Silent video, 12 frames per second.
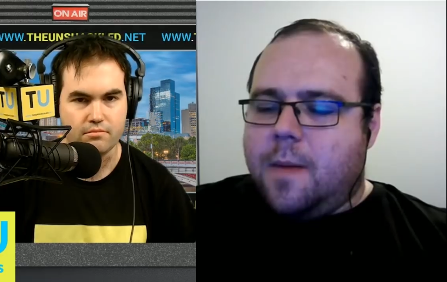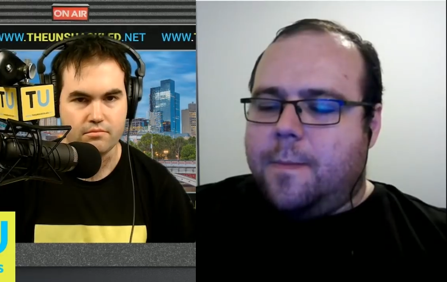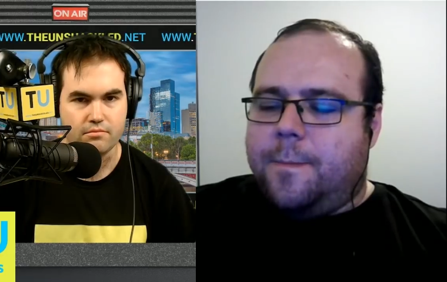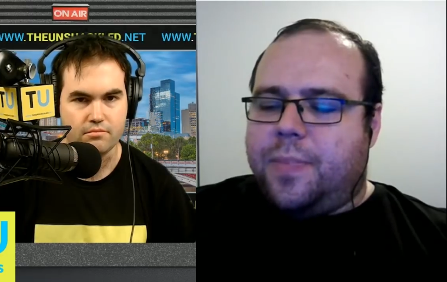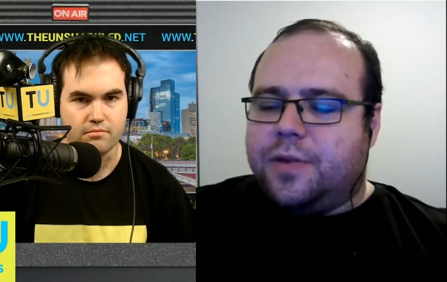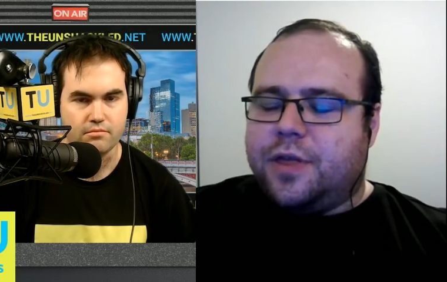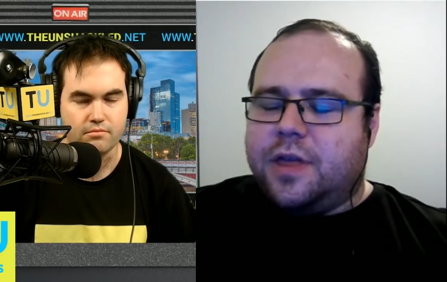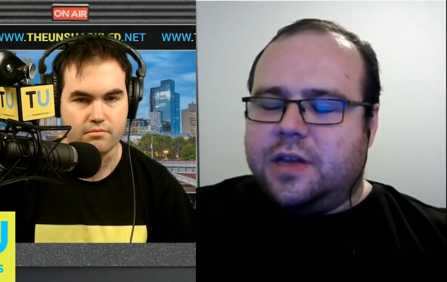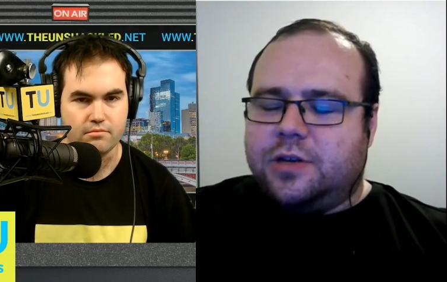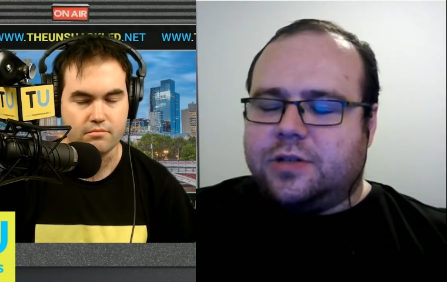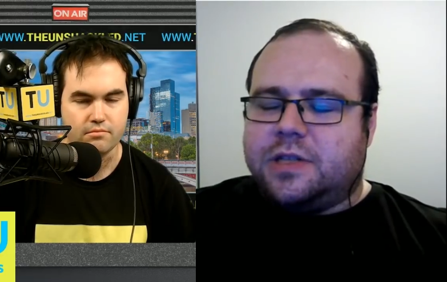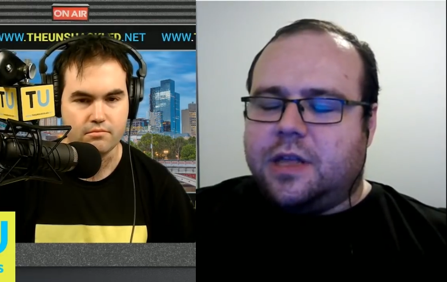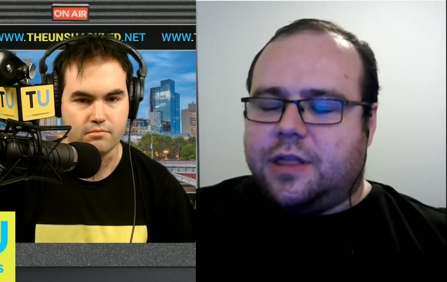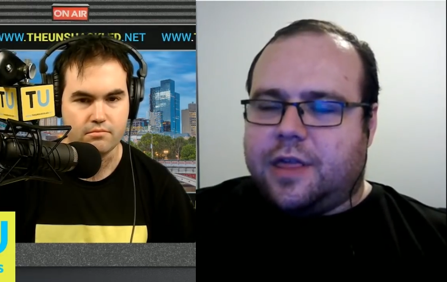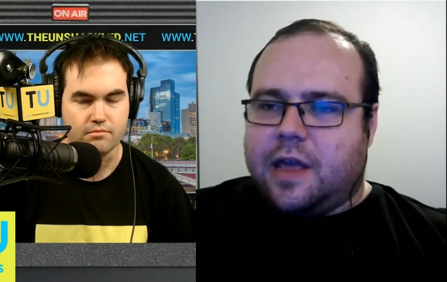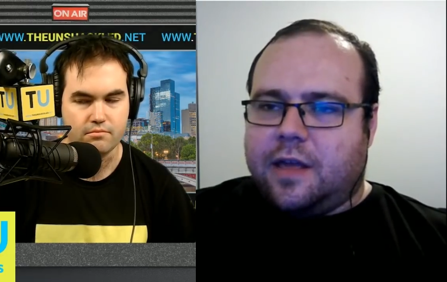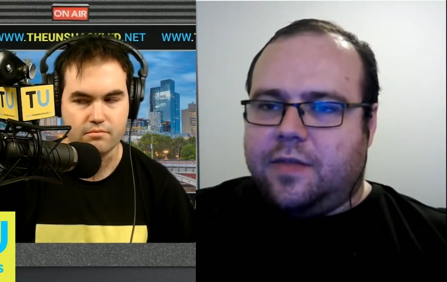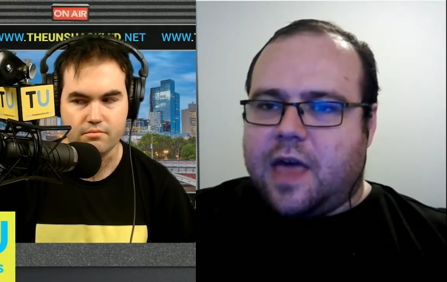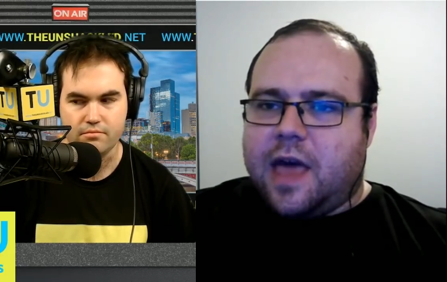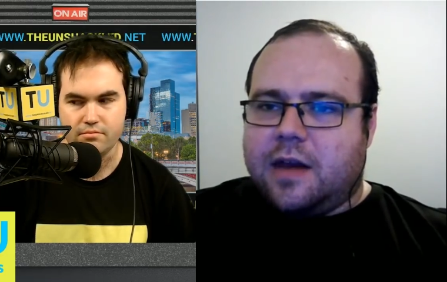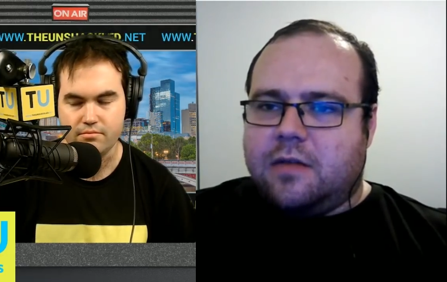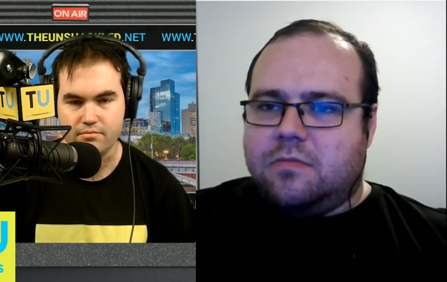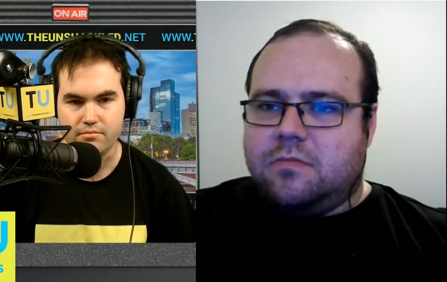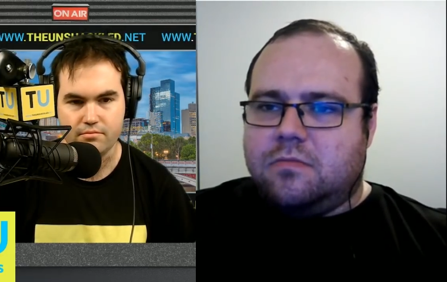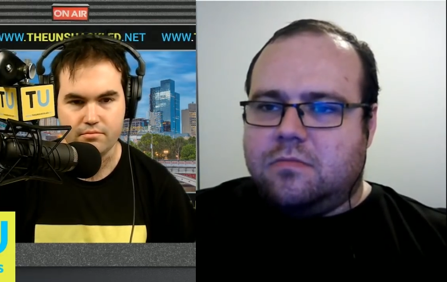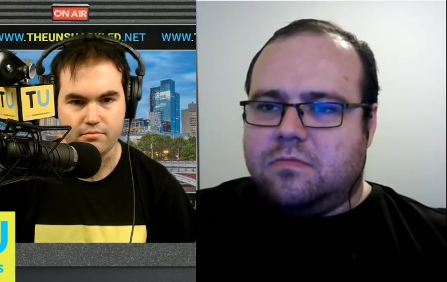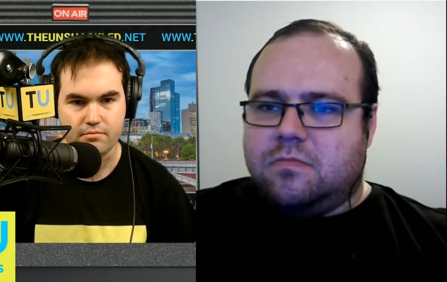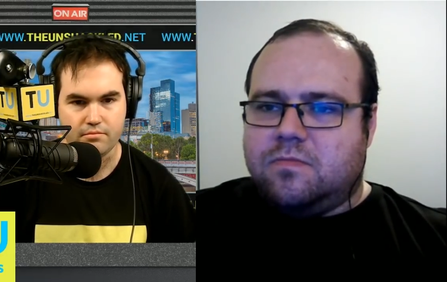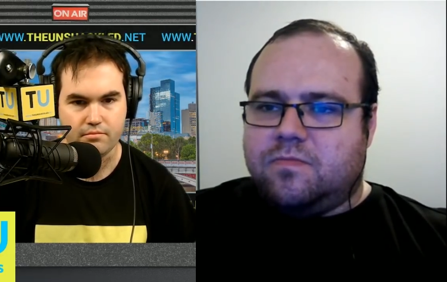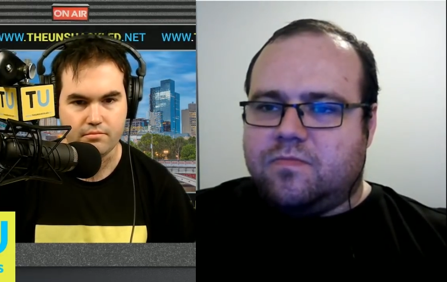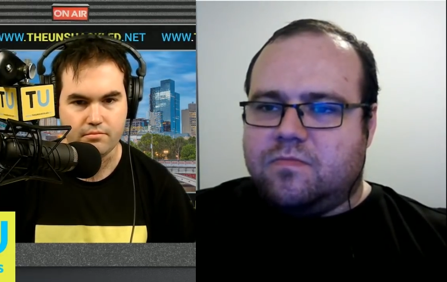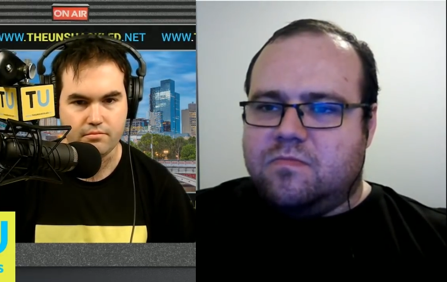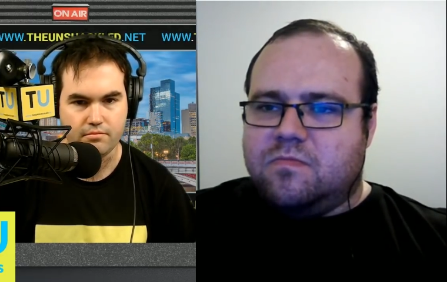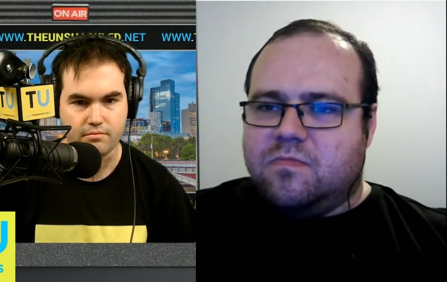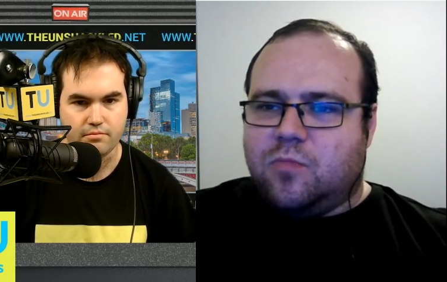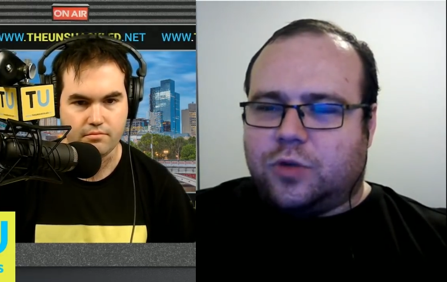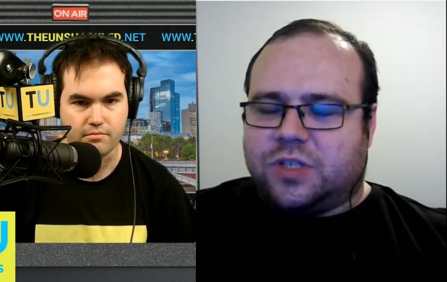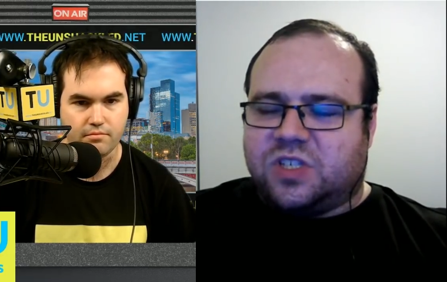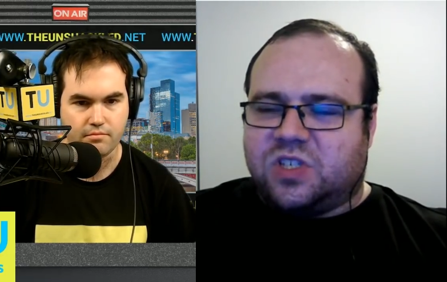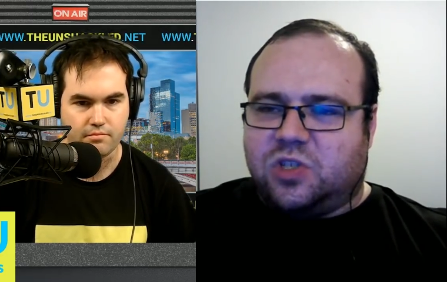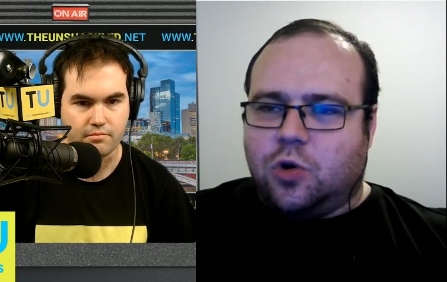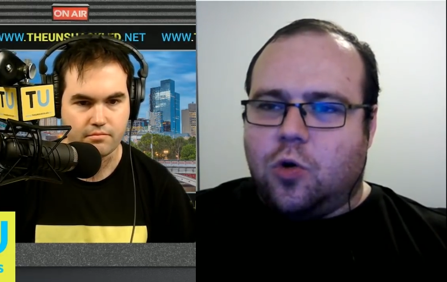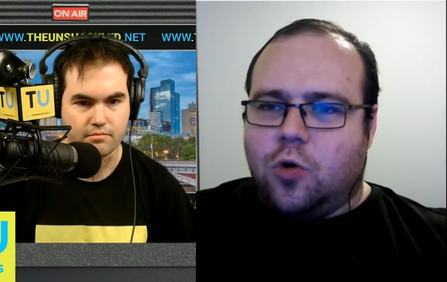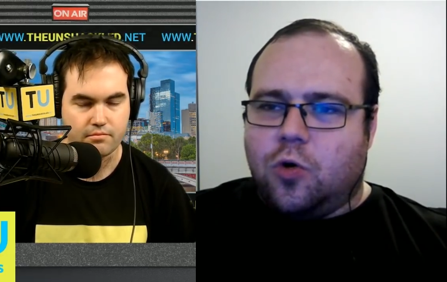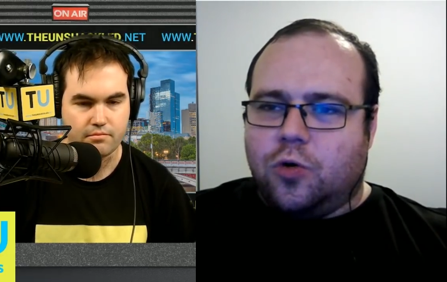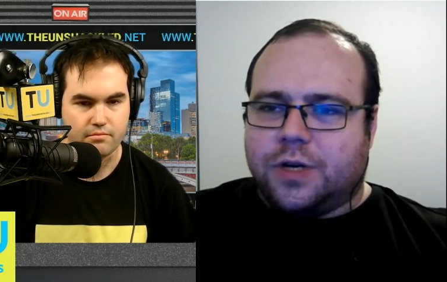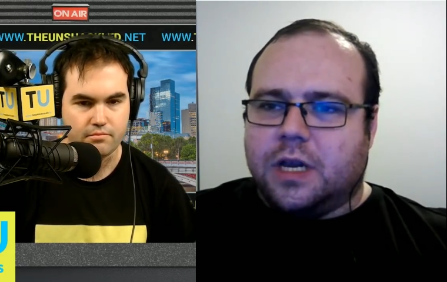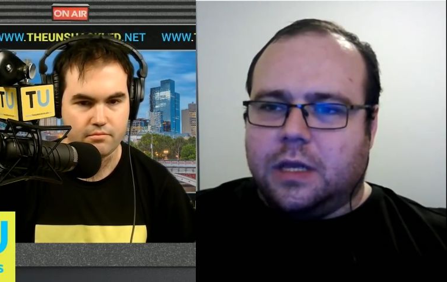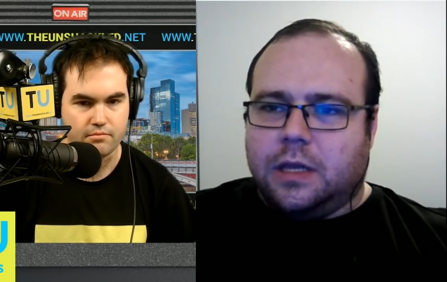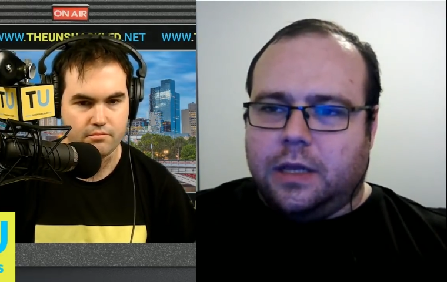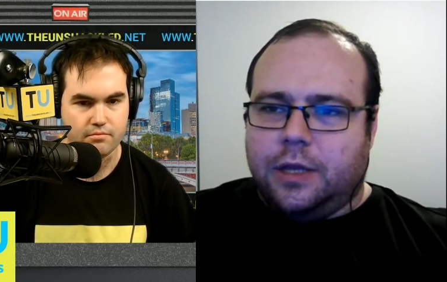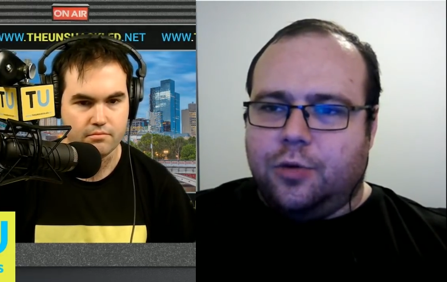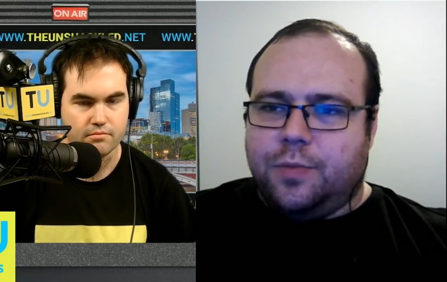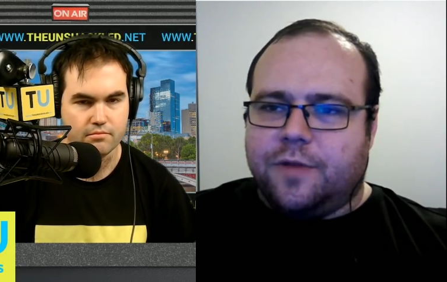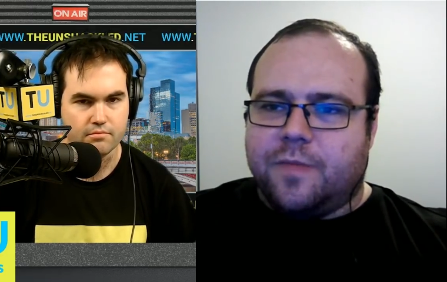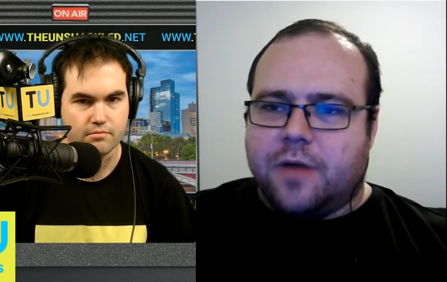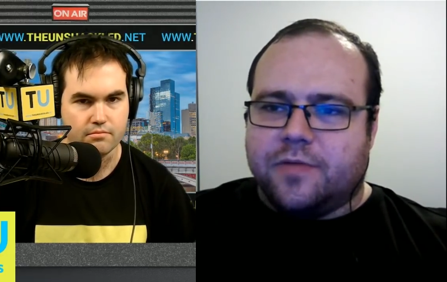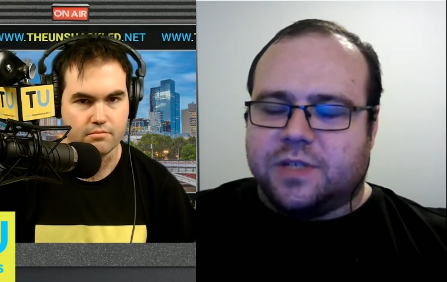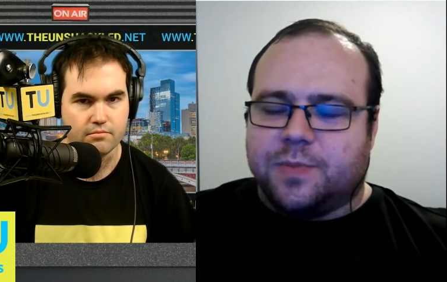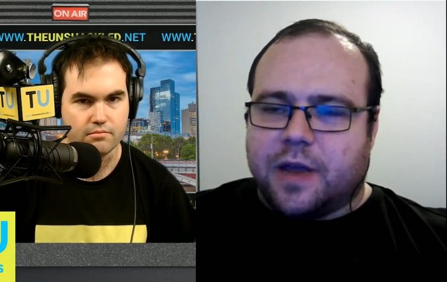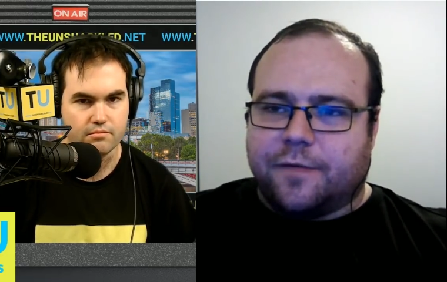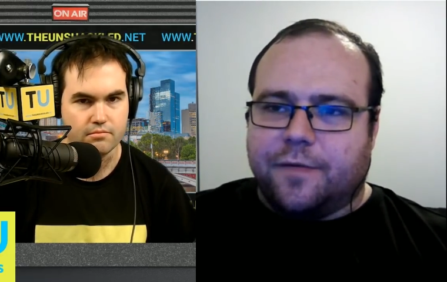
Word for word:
Speaker 1: But the interesting thing that restored a little bit of my respect for